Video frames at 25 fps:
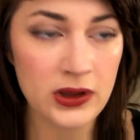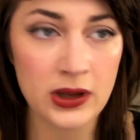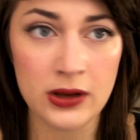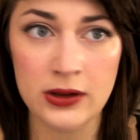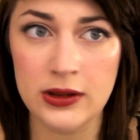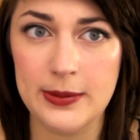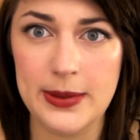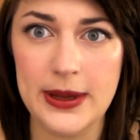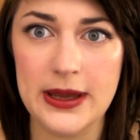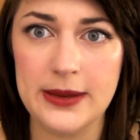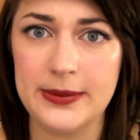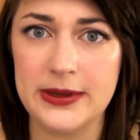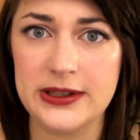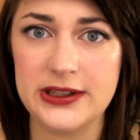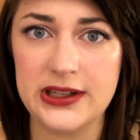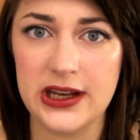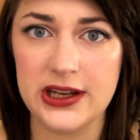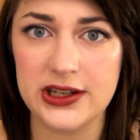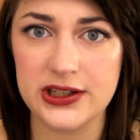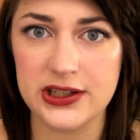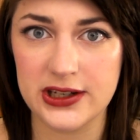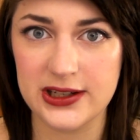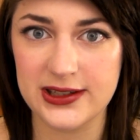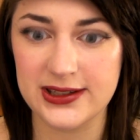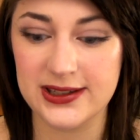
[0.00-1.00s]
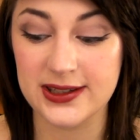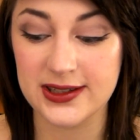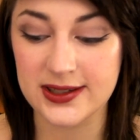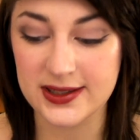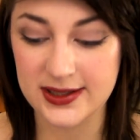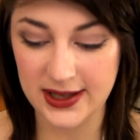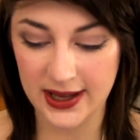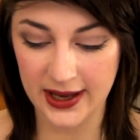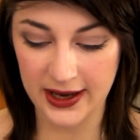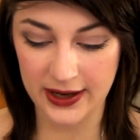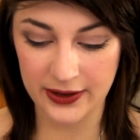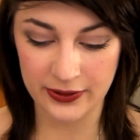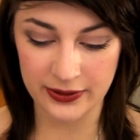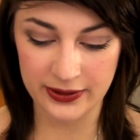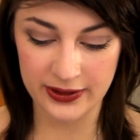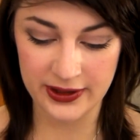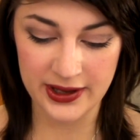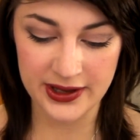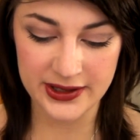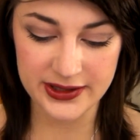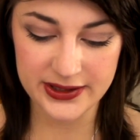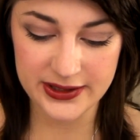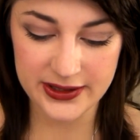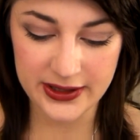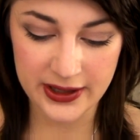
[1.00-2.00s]
The pigmentation is insane on
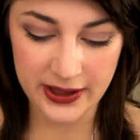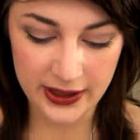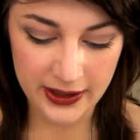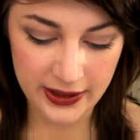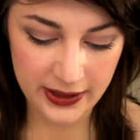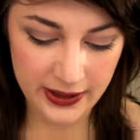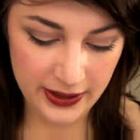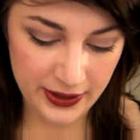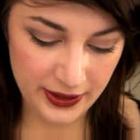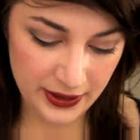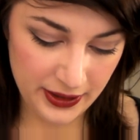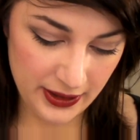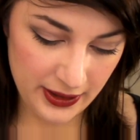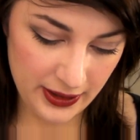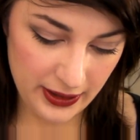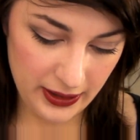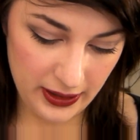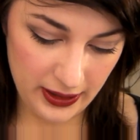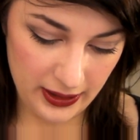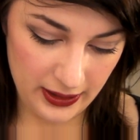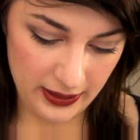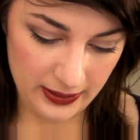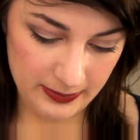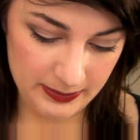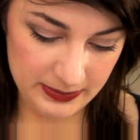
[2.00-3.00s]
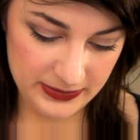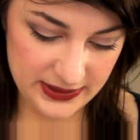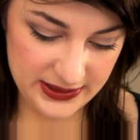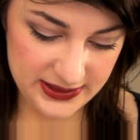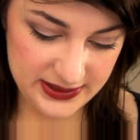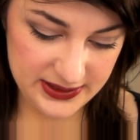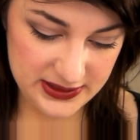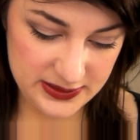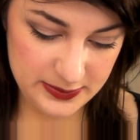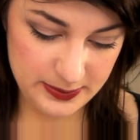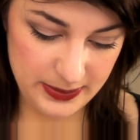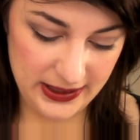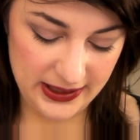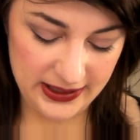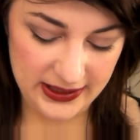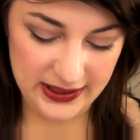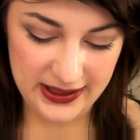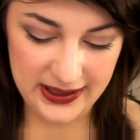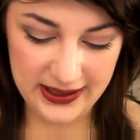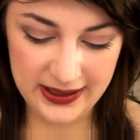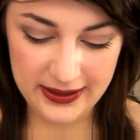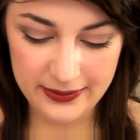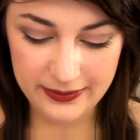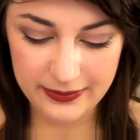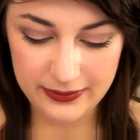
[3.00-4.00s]
this. This is
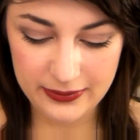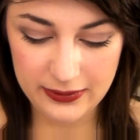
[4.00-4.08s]
pinky,